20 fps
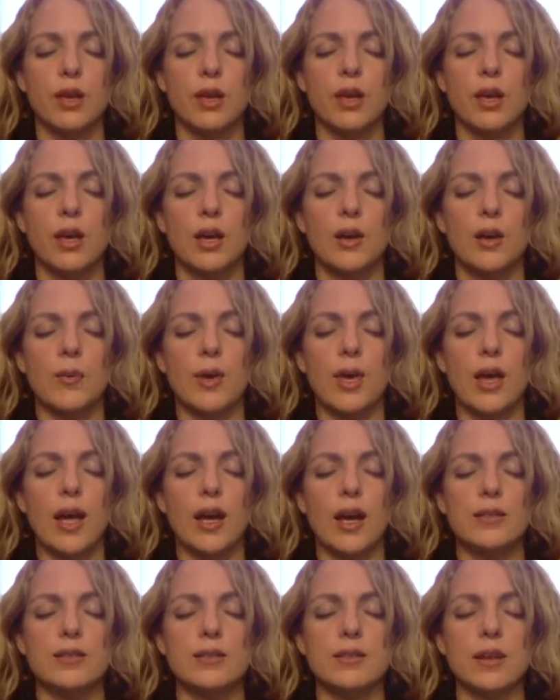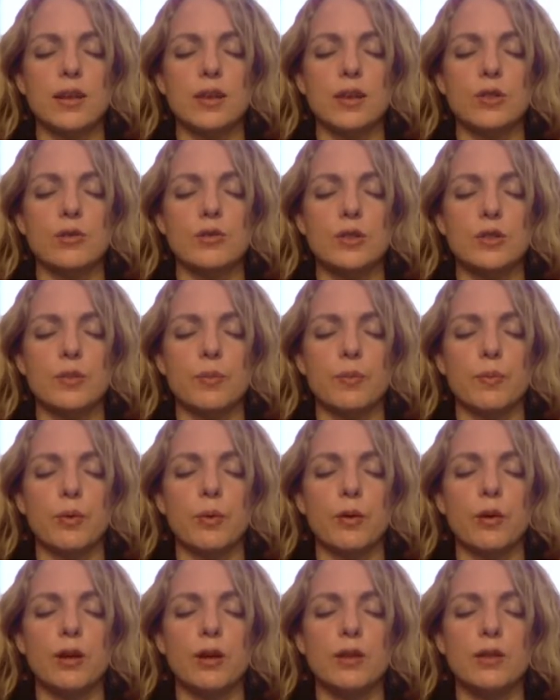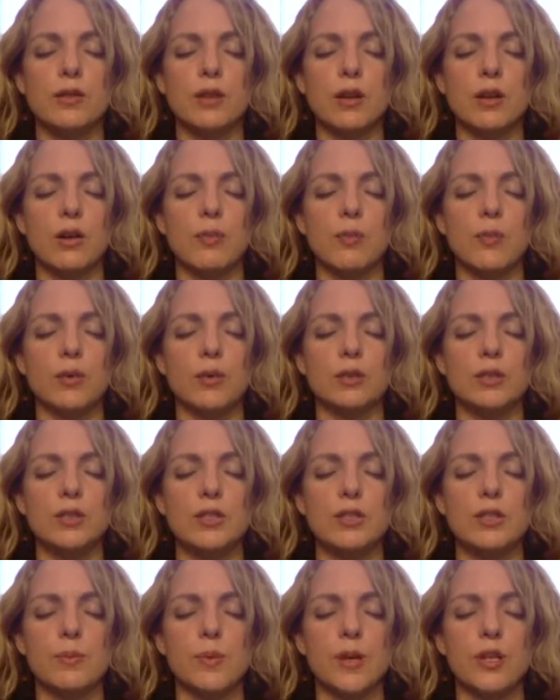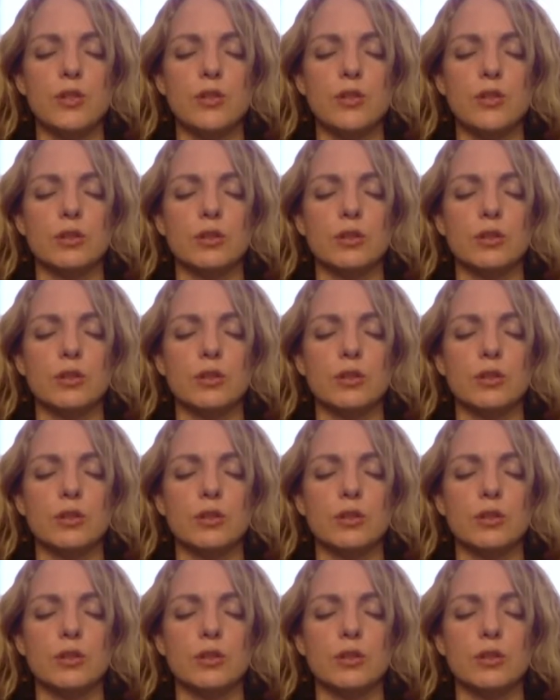And we ask that you support us on a multidimensional